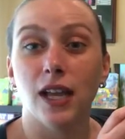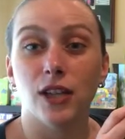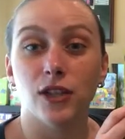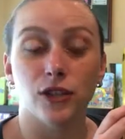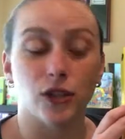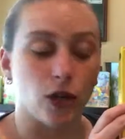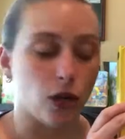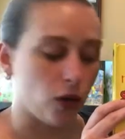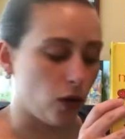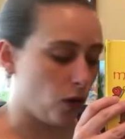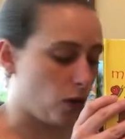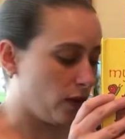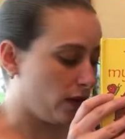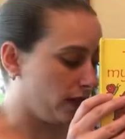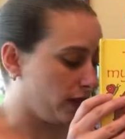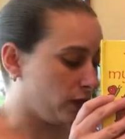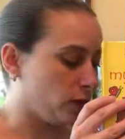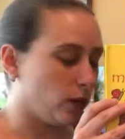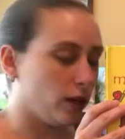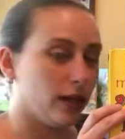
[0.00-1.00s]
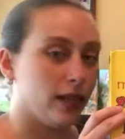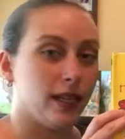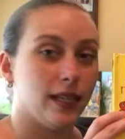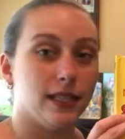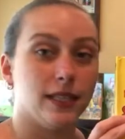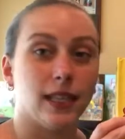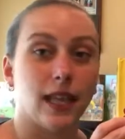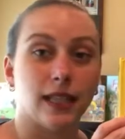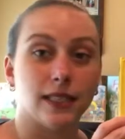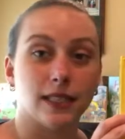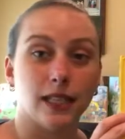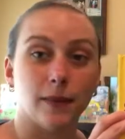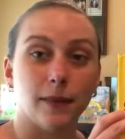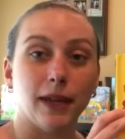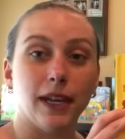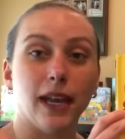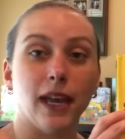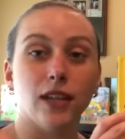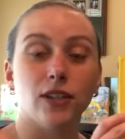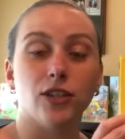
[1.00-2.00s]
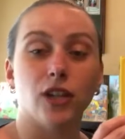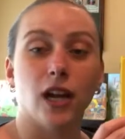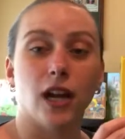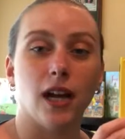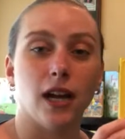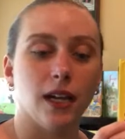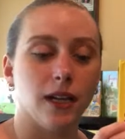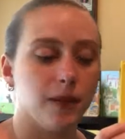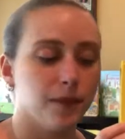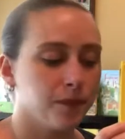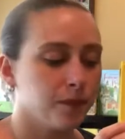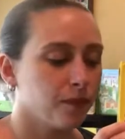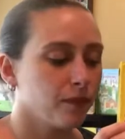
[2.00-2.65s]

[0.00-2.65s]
So this one is That's Not My Hedgehog,